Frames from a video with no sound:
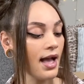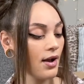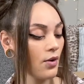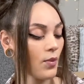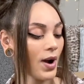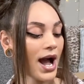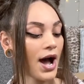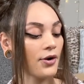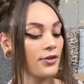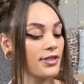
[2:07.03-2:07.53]

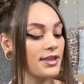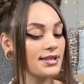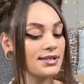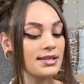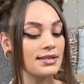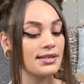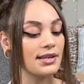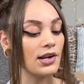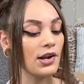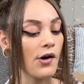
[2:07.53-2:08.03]
Wow, this
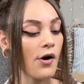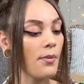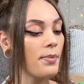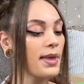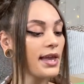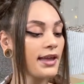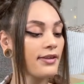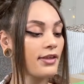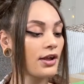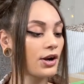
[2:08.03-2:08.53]
is a lot
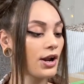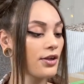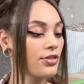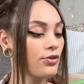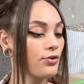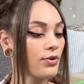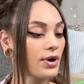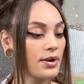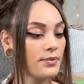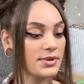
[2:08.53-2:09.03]
bigger than I
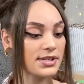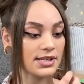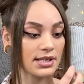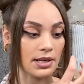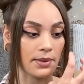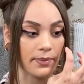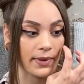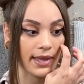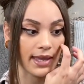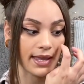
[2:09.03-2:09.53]
thought it was going
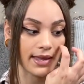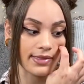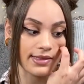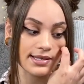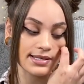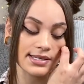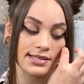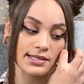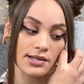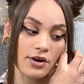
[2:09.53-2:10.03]
to be.
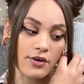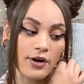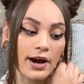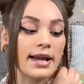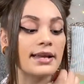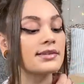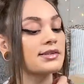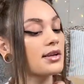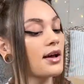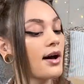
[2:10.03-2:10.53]
This is a
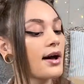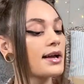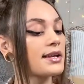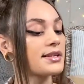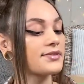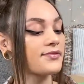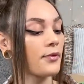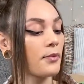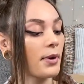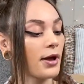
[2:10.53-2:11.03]
great
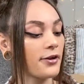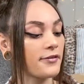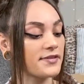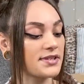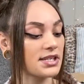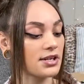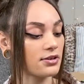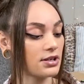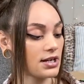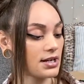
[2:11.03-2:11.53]
size for both
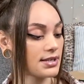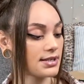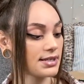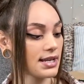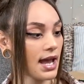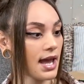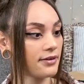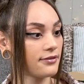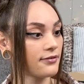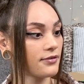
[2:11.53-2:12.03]
Syrians
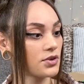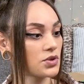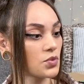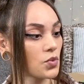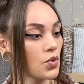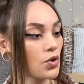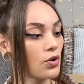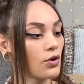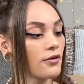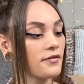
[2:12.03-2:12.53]
and for
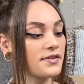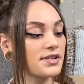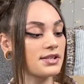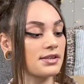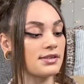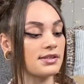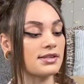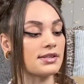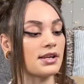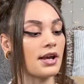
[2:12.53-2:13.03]
dwarfs.
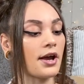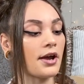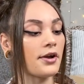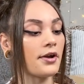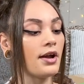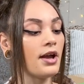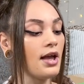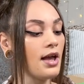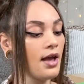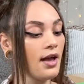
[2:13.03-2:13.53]
So
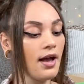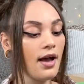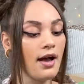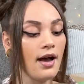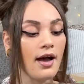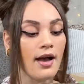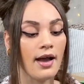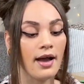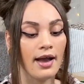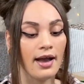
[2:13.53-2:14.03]

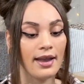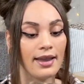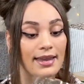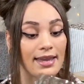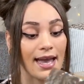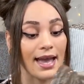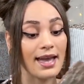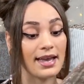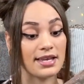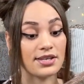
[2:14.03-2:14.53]

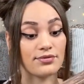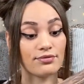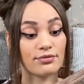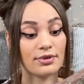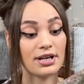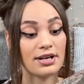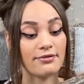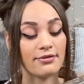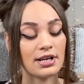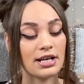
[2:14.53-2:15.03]
yeah, it's
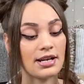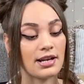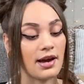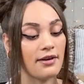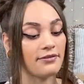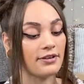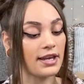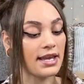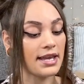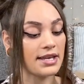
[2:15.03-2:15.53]
really, really
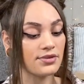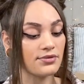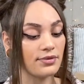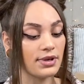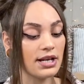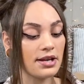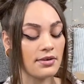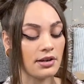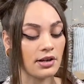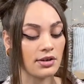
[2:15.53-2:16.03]
lovely.
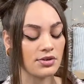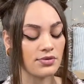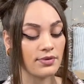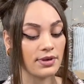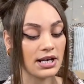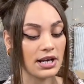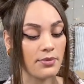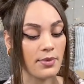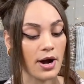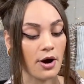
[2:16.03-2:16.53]
It looks
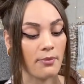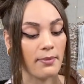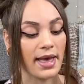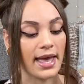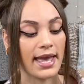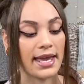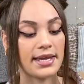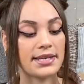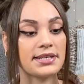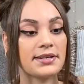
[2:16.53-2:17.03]
really well
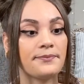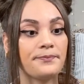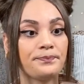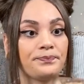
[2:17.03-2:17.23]
made.